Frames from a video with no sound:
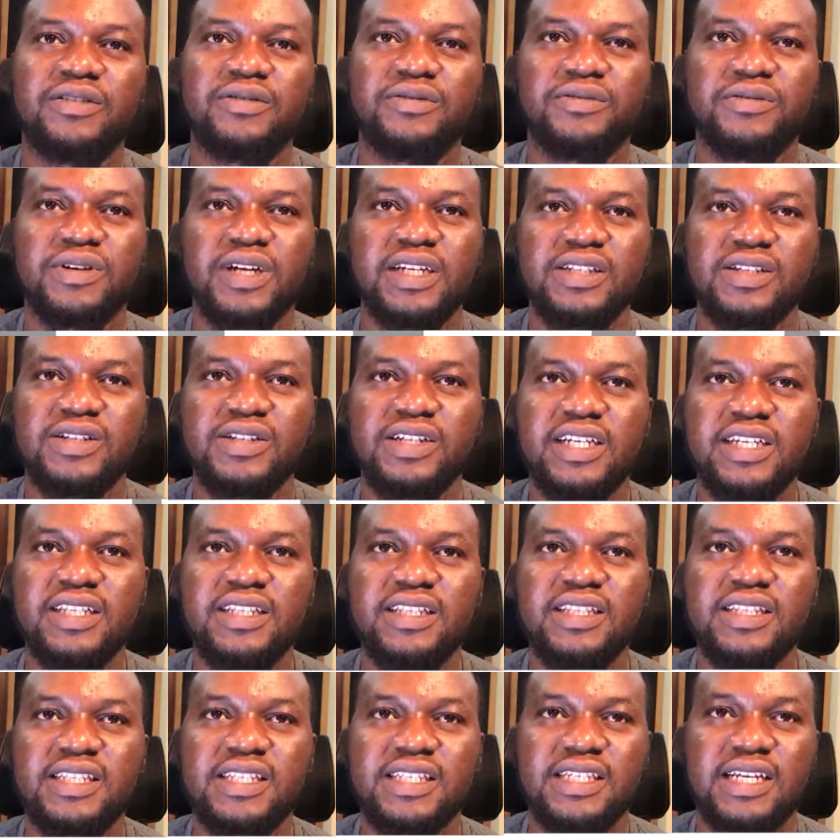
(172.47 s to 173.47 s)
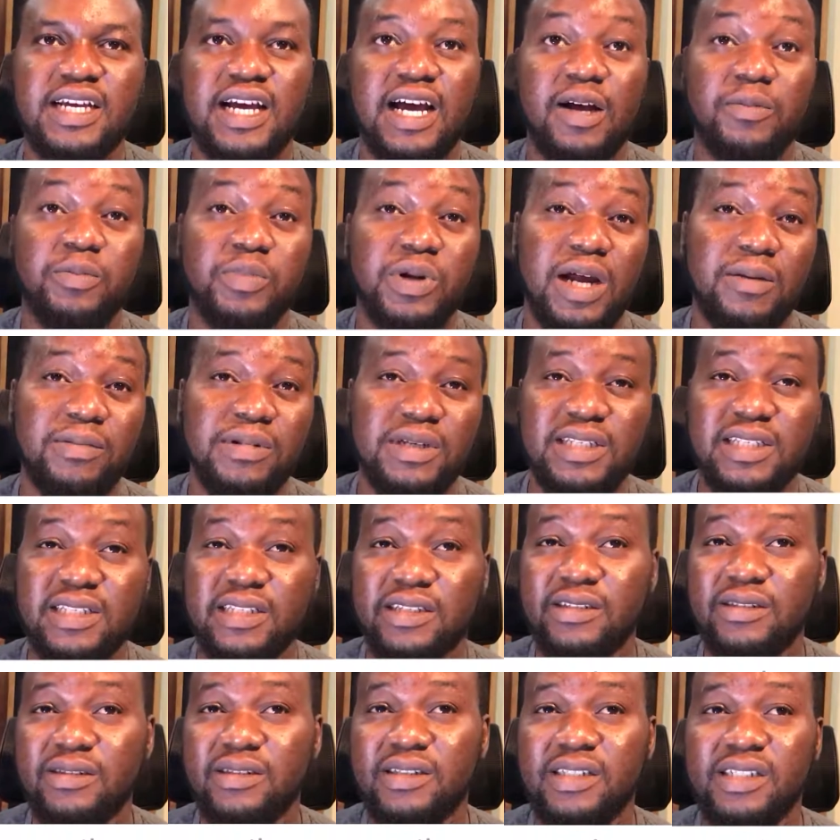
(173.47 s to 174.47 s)
of resonance. I'll probably
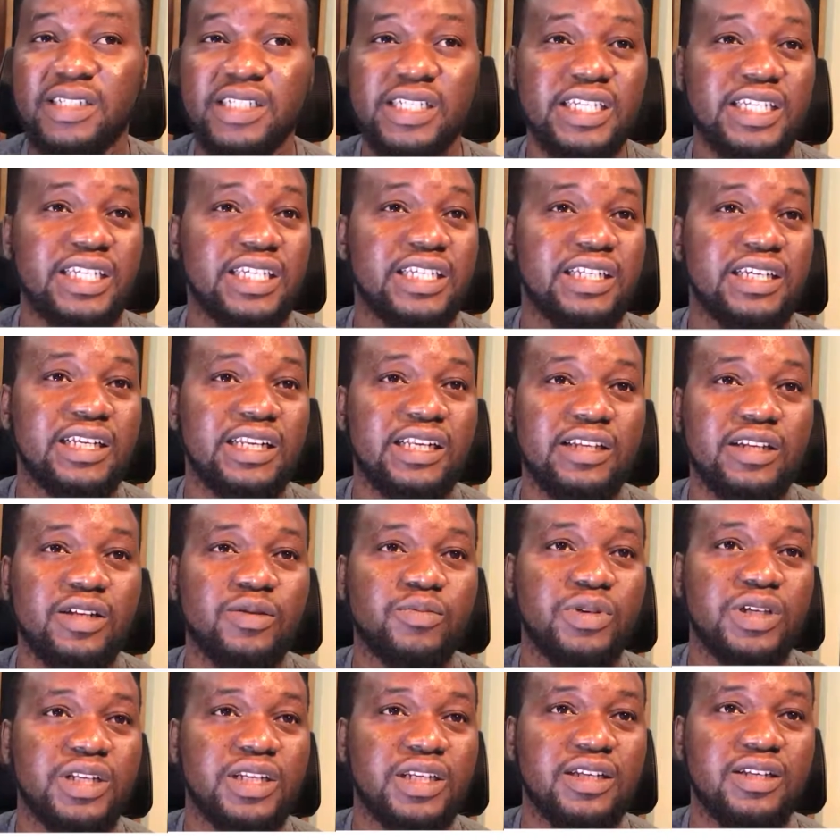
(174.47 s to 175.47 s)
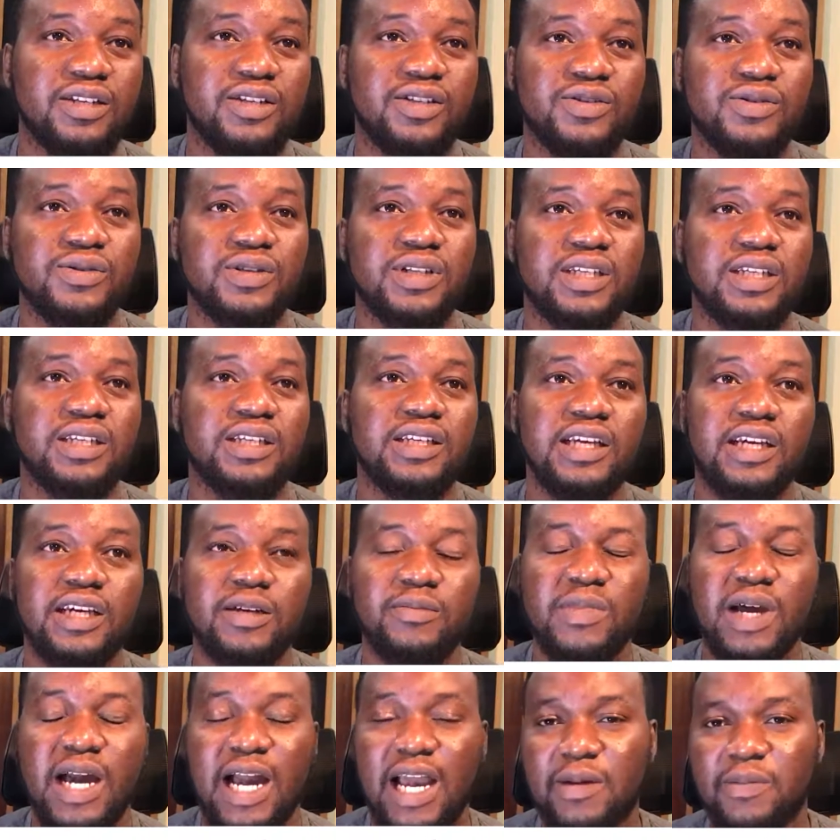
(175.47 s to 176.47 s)
still dig in a little bit into the
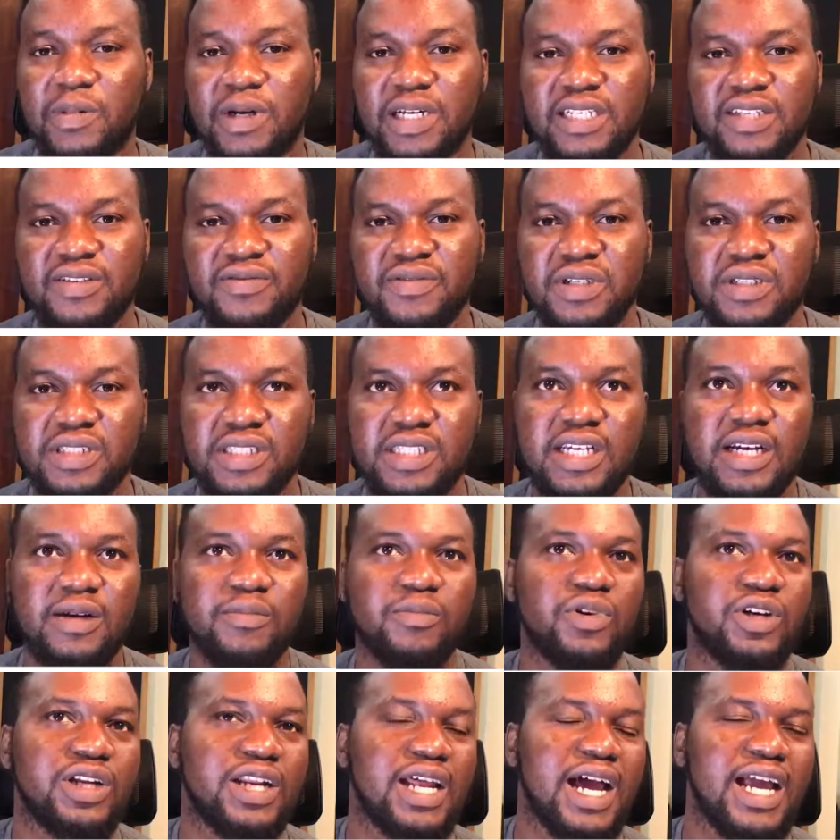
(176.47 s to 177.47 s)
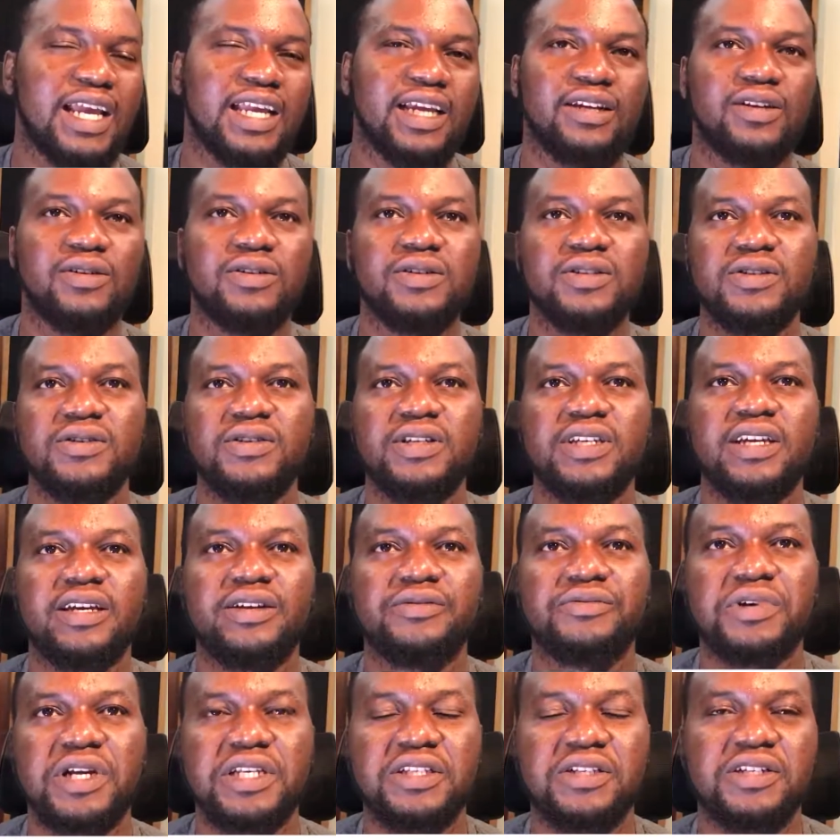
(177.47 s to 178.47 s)
high pass filter, but I can also
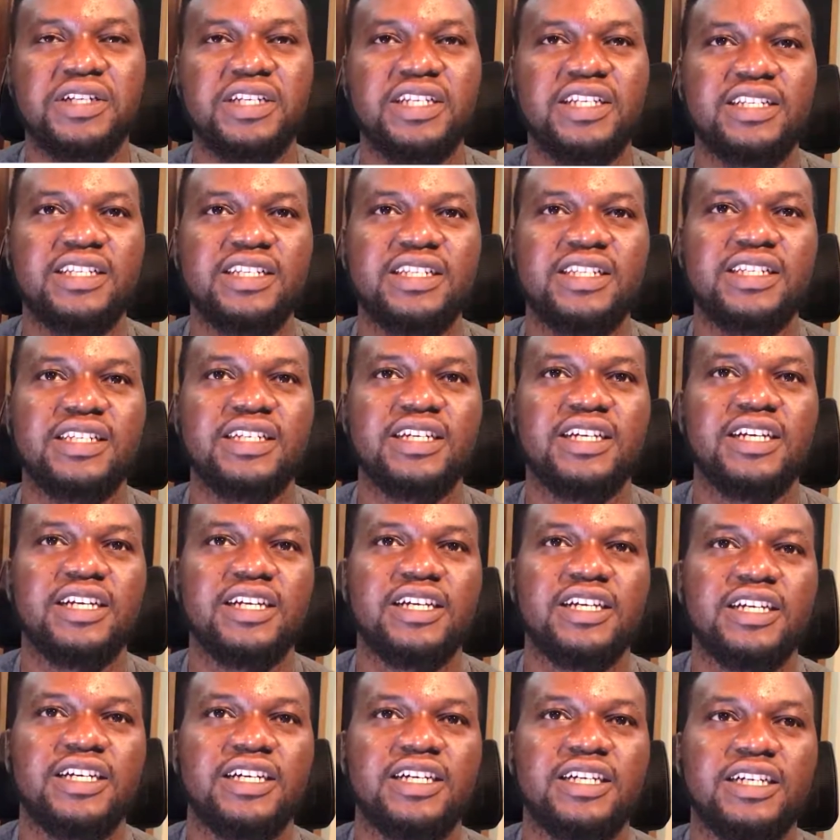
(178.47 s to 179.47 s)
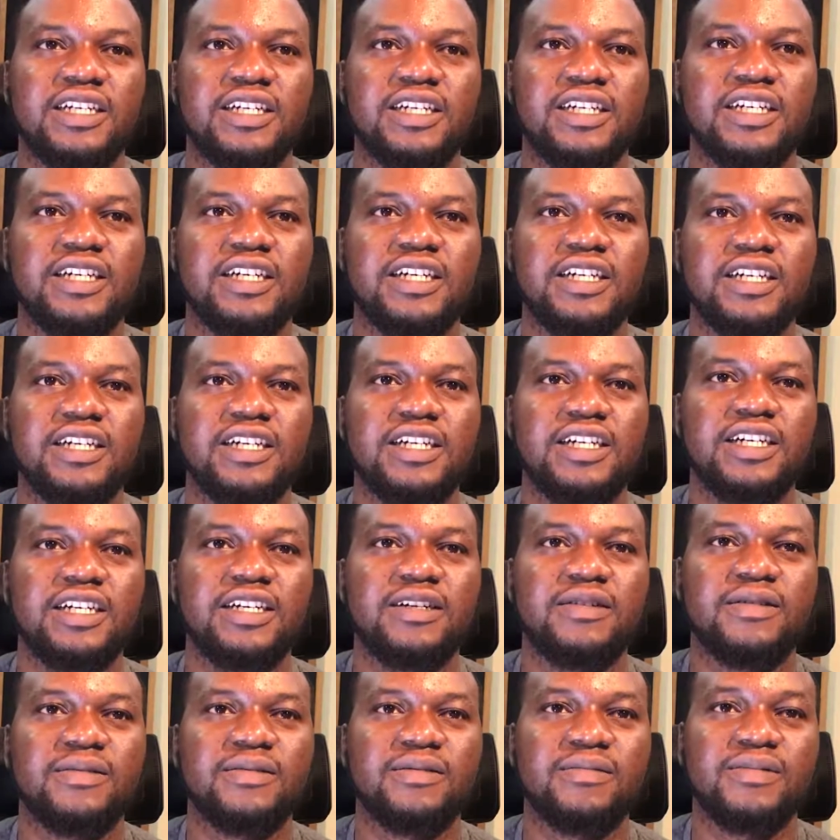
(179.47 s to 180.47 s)
hear resonance.
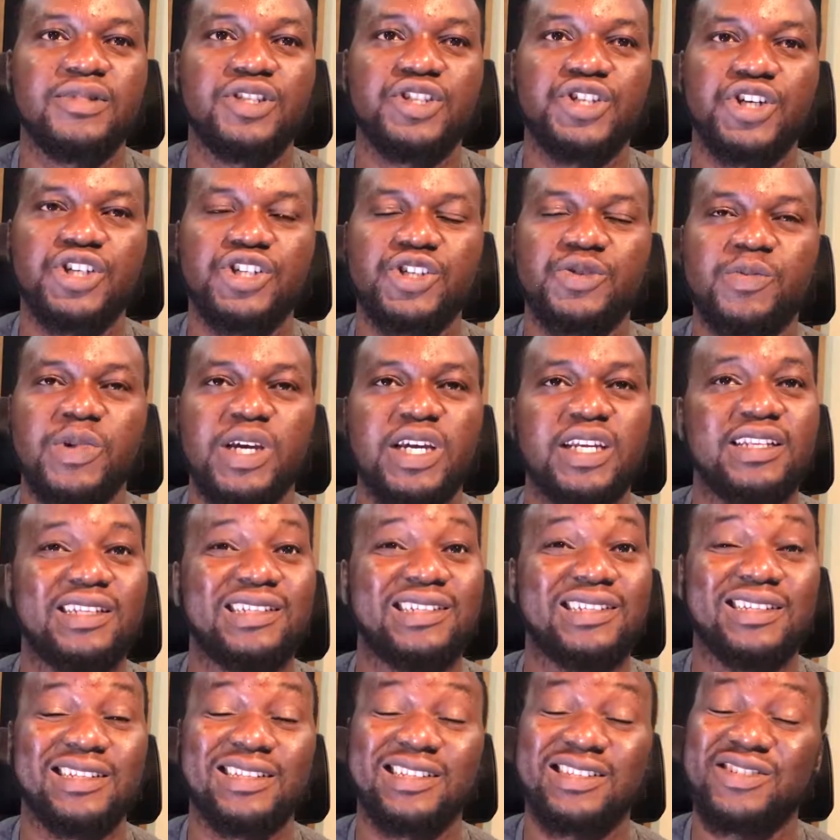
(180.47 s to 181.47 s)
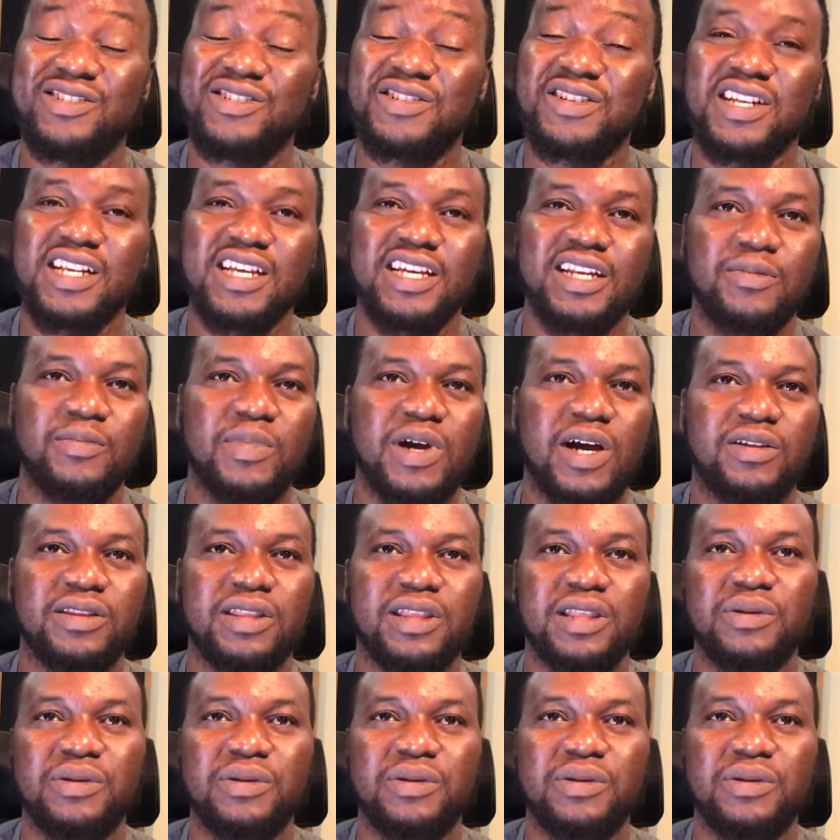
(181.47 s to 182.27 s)
Judgment, it's usually at about